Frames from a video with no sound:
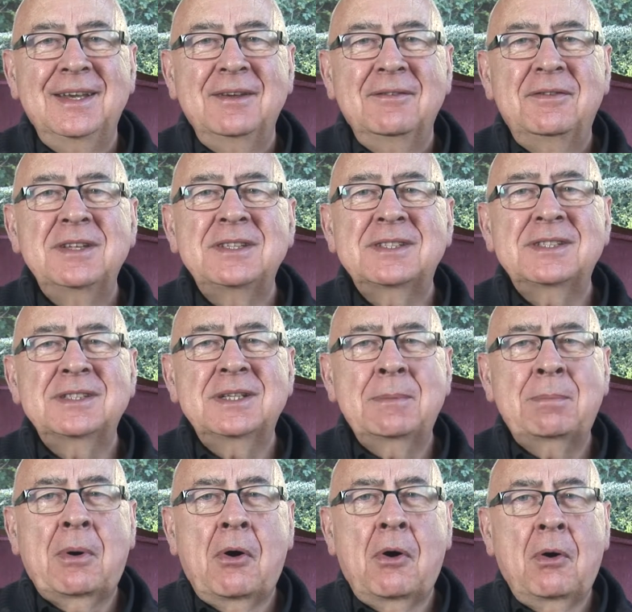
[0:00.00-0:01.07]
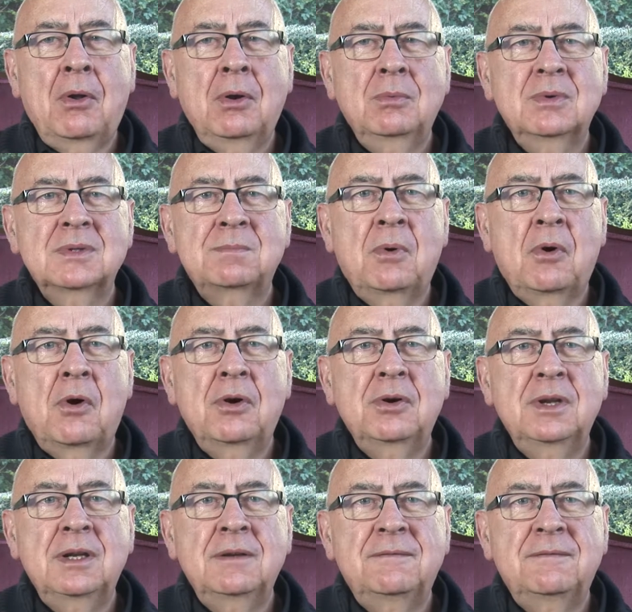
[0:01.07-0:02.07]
Vincent De Paul was born in